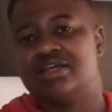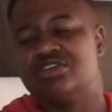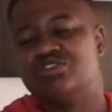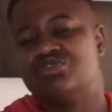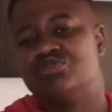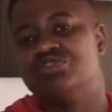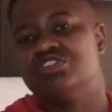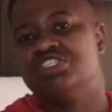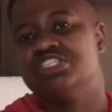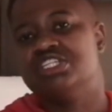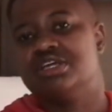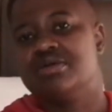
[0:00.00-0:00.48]

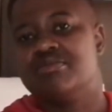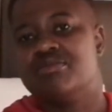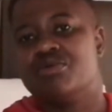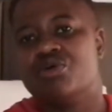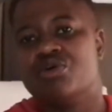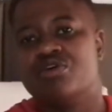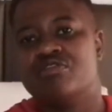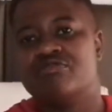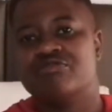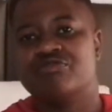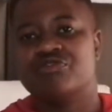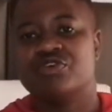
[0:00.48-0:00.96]
switch them
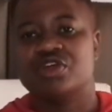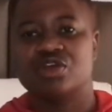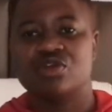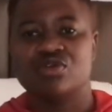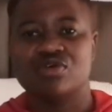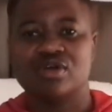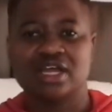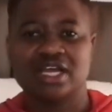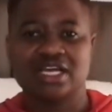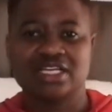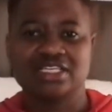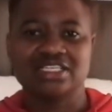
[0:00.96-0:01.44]
on for a
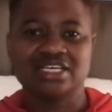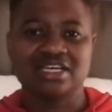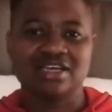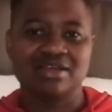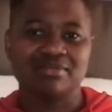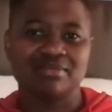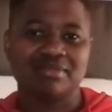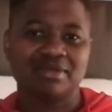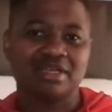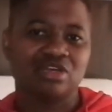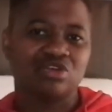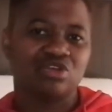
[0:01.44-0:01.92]
longer
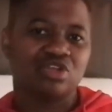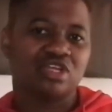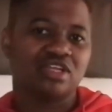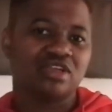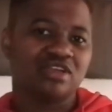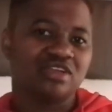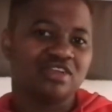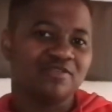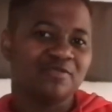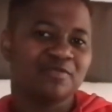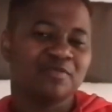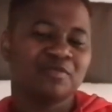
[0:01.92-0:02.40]
time.
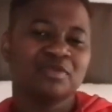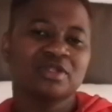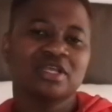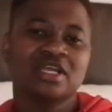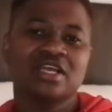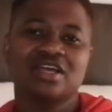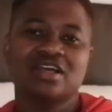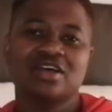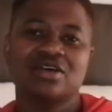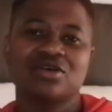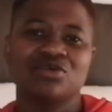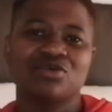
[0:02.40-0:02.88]
They
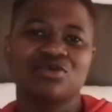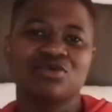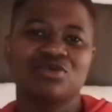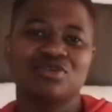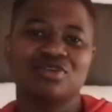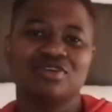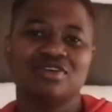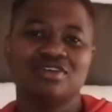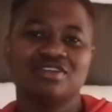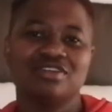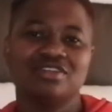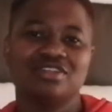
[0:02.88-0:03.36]

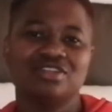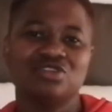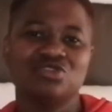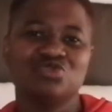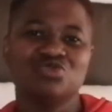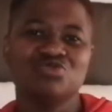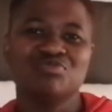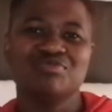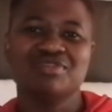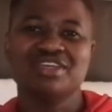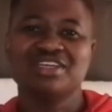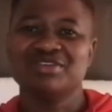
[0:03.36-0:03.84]

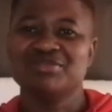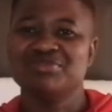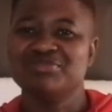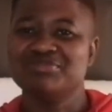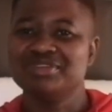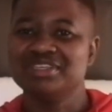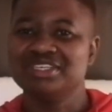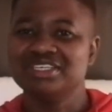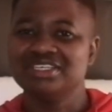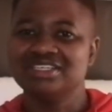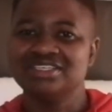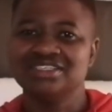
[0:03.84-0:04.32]
do make
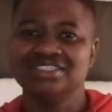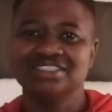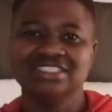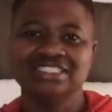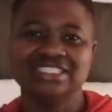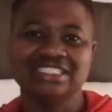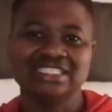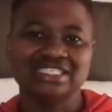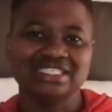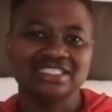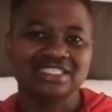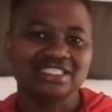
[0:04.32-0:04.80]
me
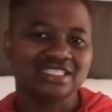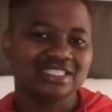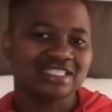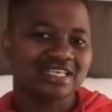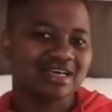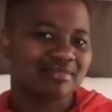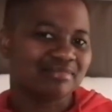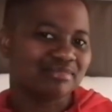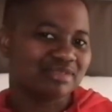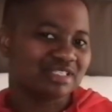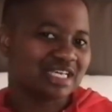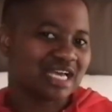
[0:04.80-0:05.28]
dizzy
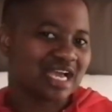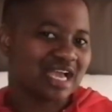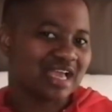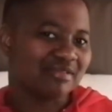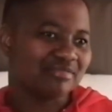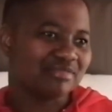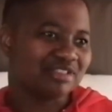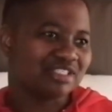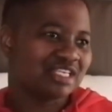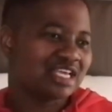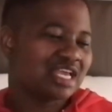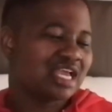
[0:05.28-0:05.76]

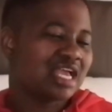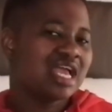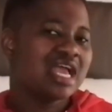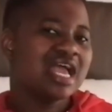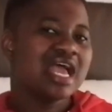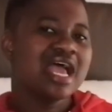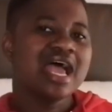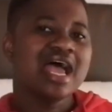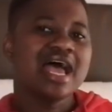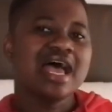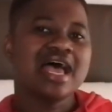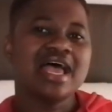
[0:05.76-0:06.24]
sometimes.
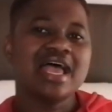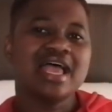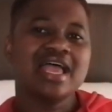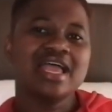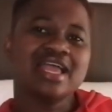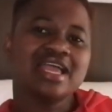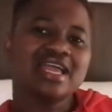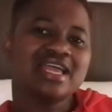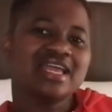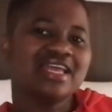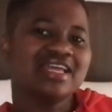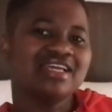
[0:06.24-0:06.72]

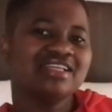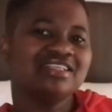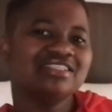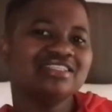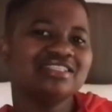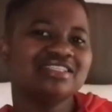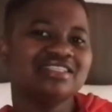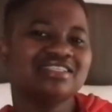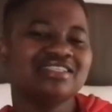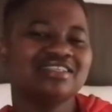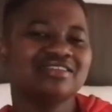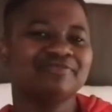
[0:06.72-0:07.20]
And